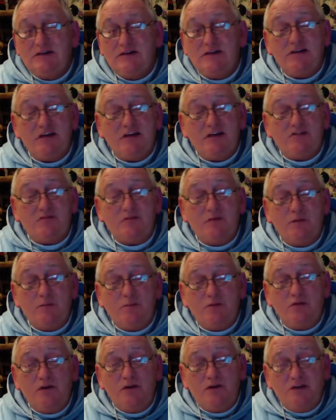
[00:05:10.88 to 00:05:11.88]
And as we
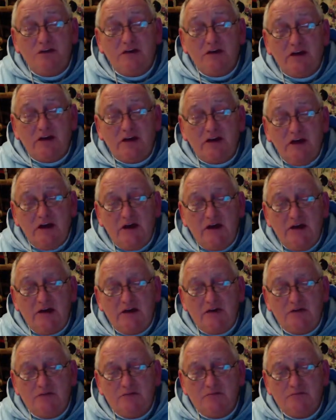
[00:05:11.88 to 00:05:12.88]
breathe in
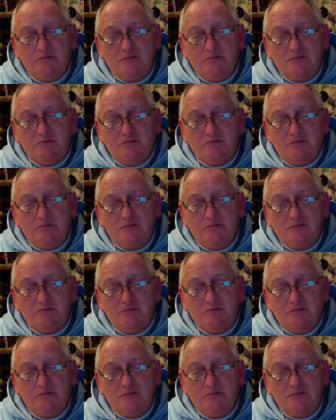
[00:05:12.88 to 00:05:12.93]
again,